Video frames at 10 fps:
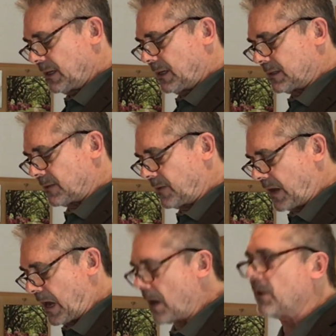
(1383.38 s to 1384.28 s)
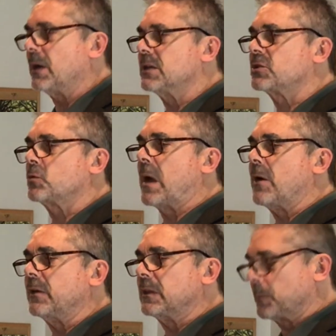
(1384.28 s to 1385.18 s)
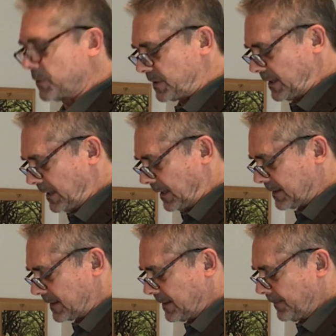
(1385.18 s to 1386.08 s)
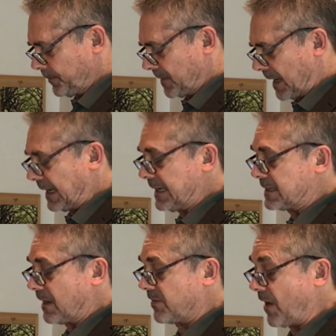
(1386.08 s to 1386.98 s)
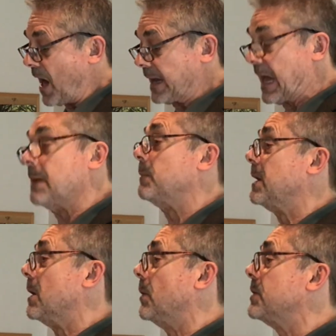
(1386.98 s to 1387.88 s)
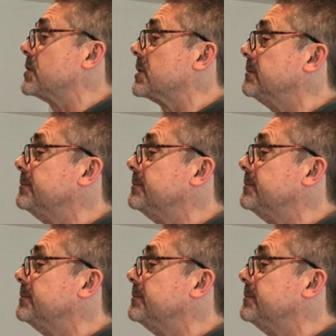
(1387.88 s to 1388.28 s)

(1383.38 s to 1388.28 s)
into the area surrounding the proceedings. At least he thought he hadn't been noticed.